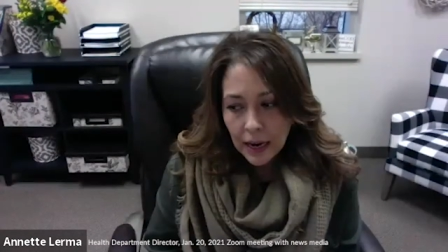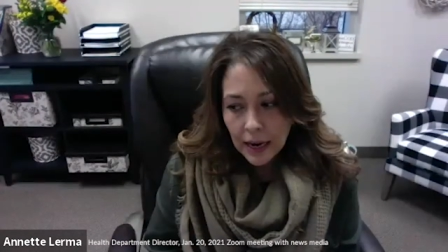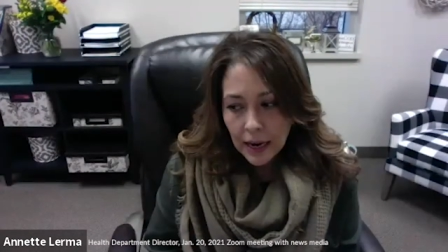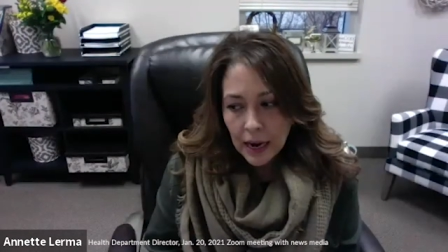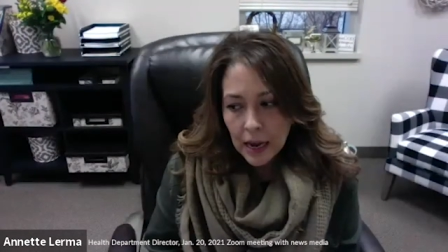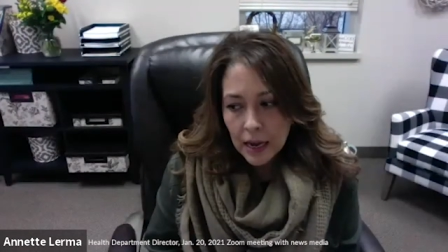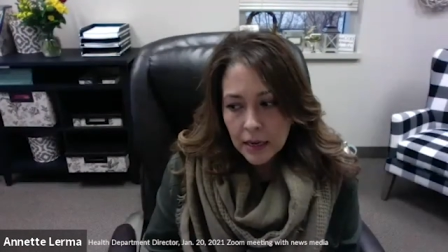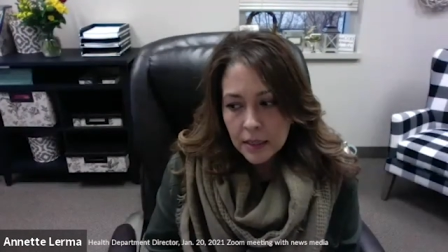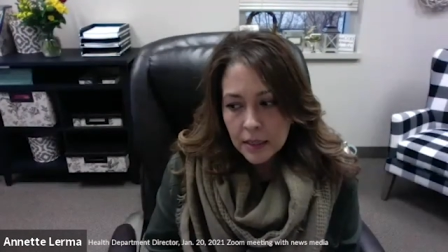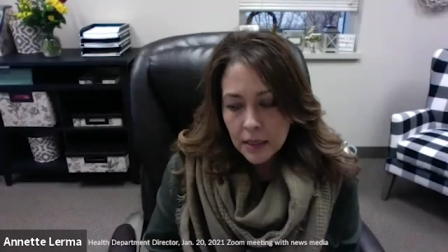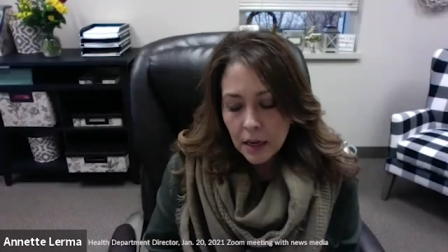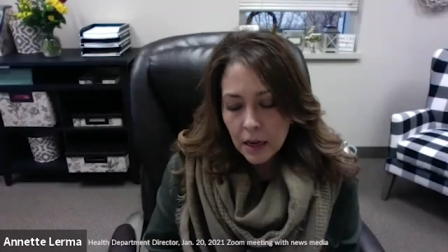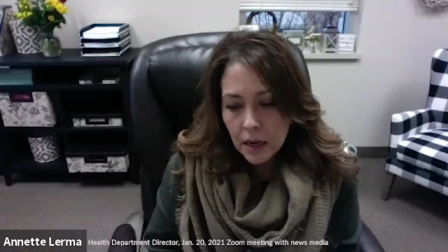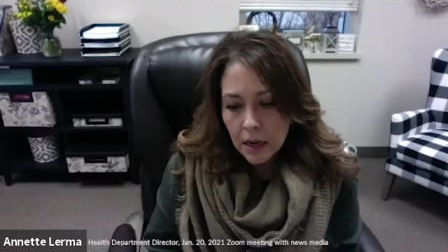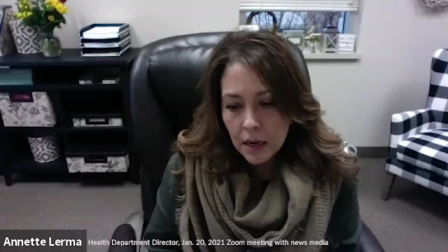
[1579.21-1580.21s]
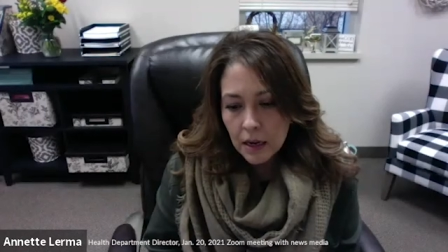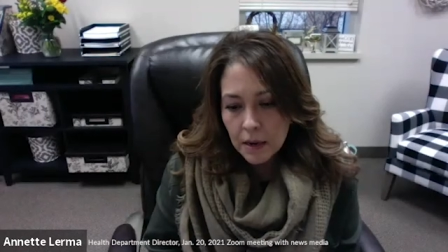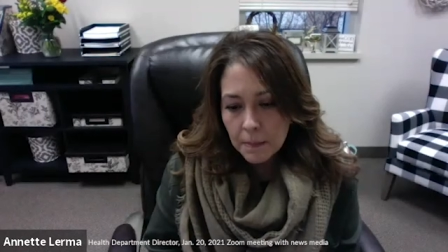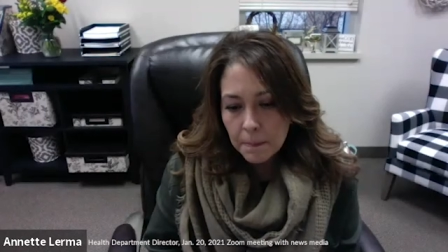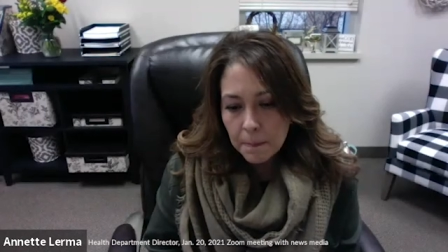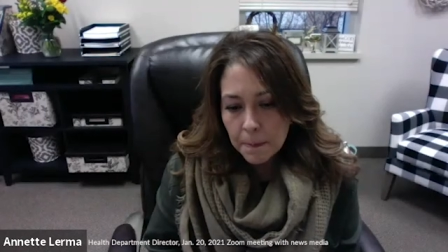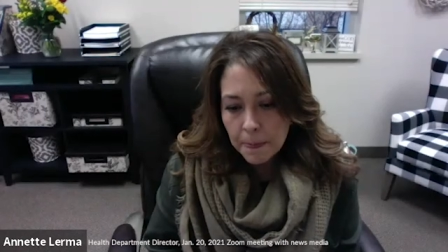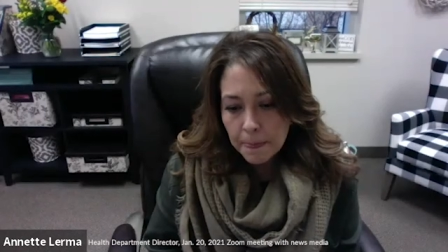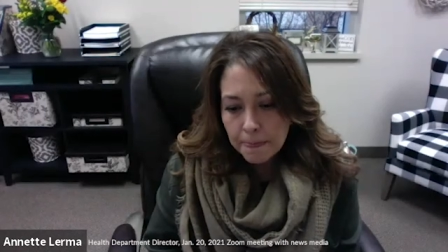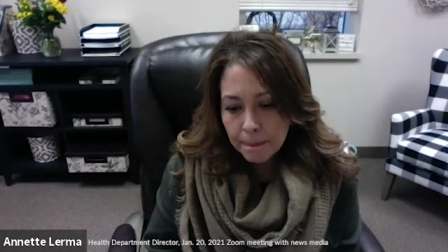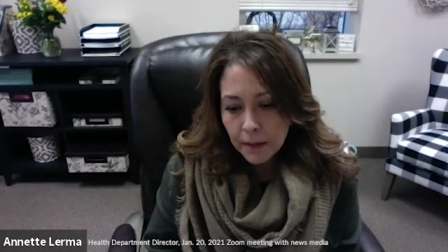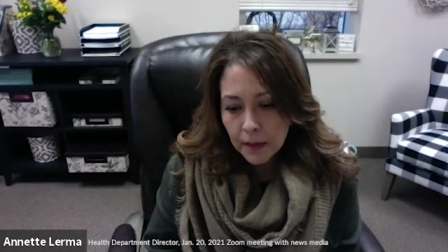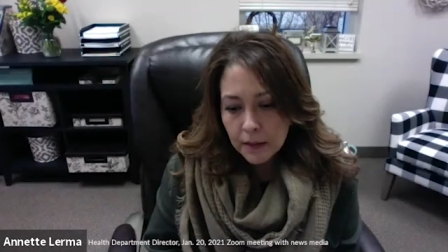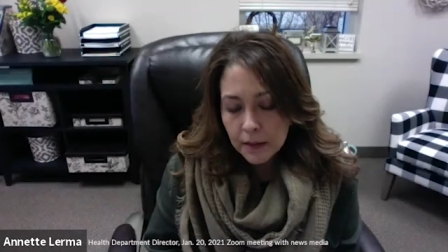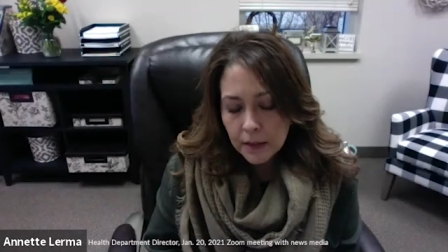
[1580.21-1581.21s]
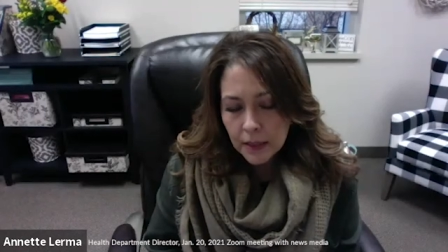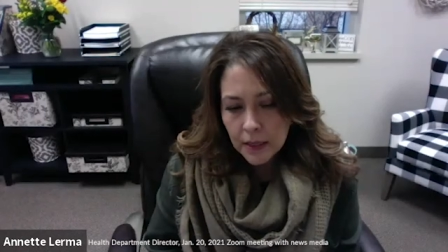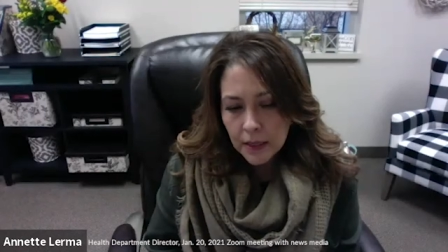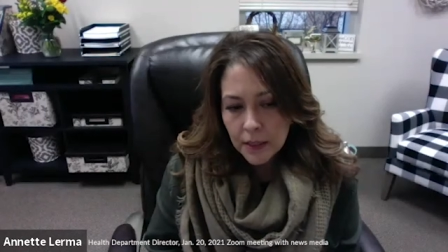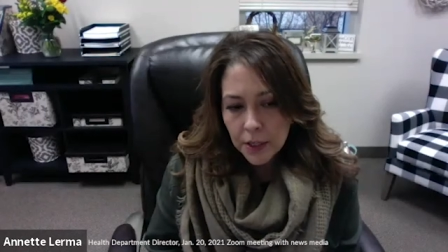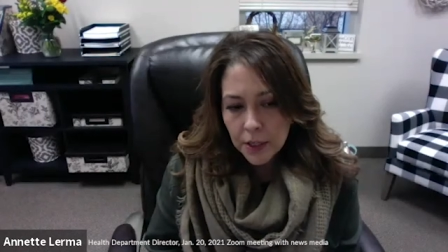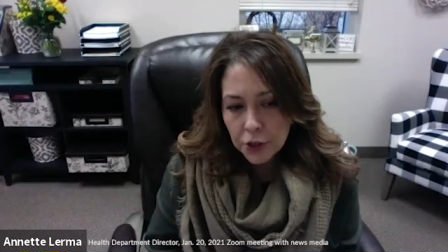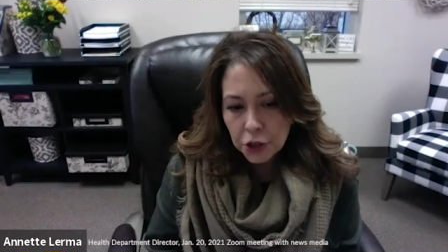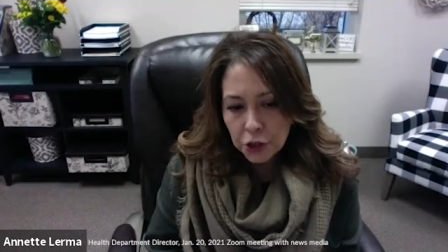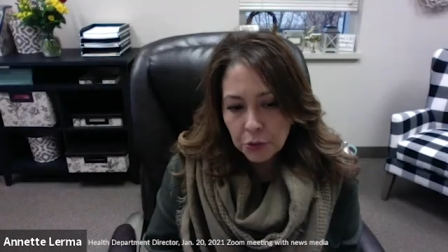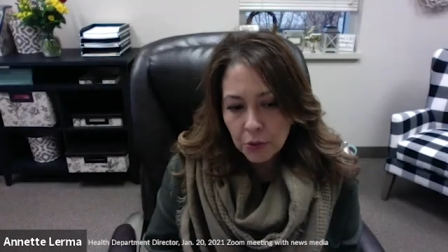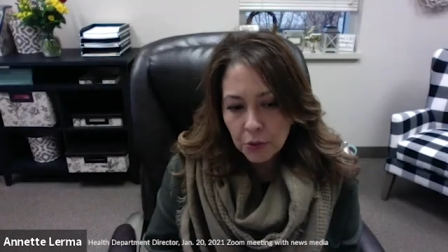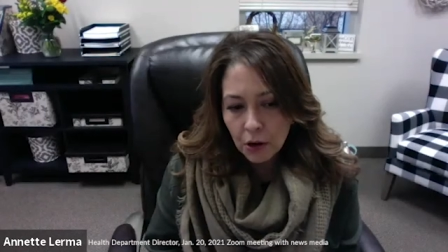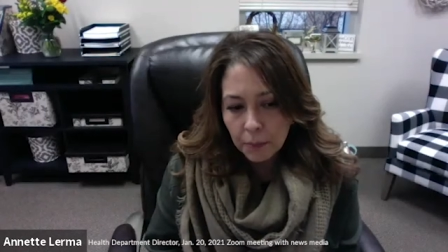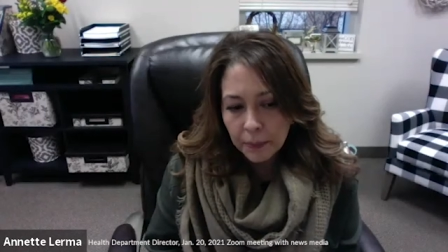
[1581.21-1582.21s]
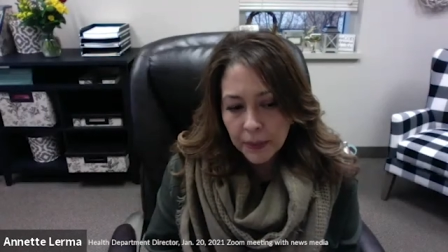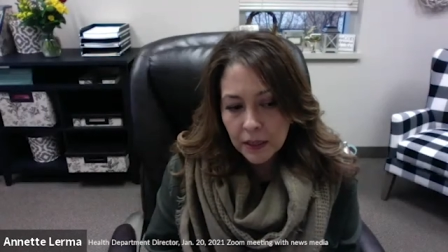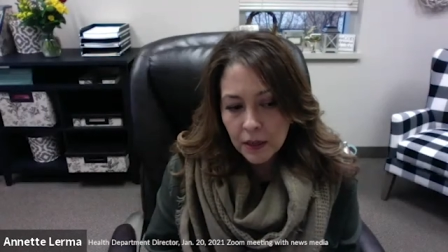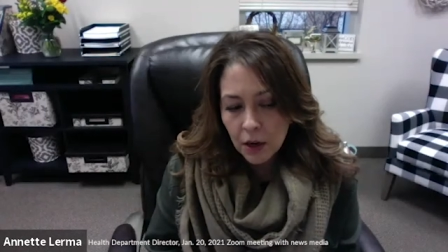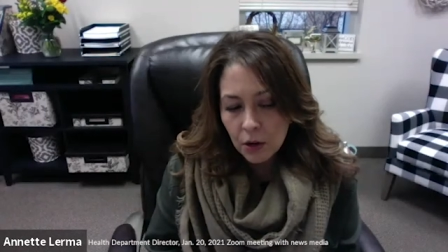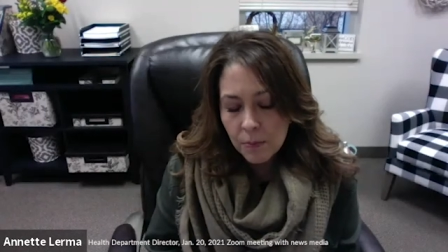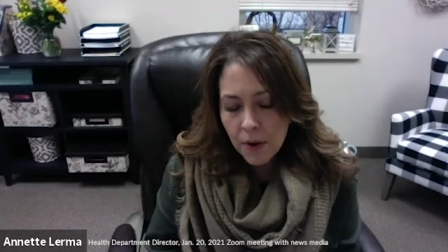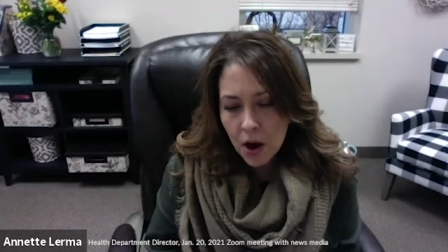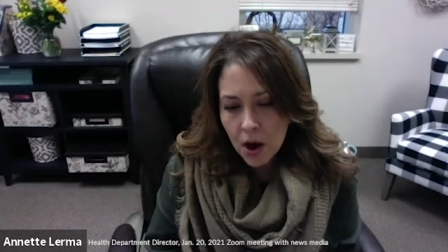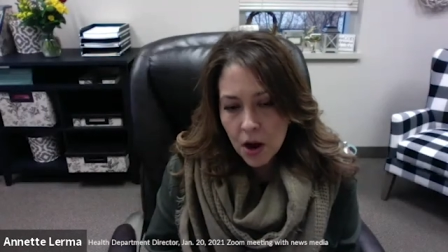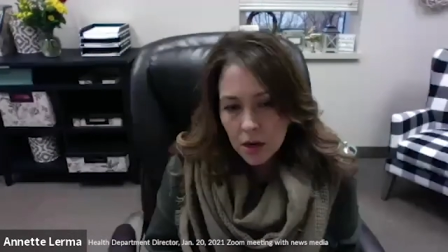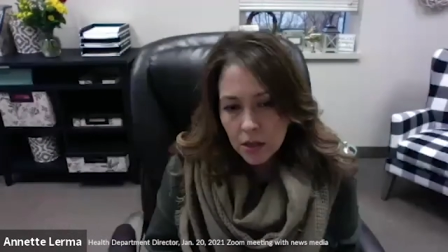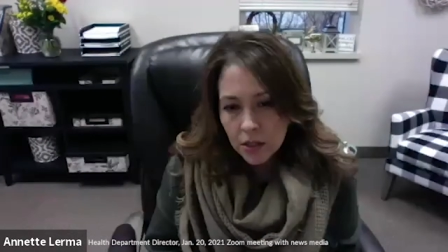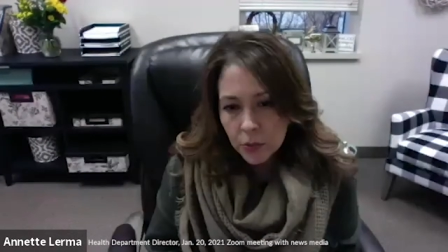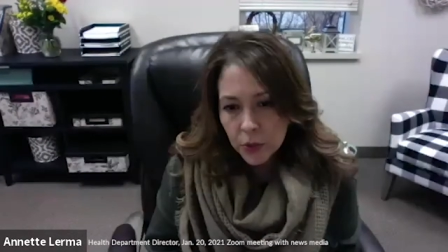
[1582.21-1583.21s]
and um, send it to our P O box,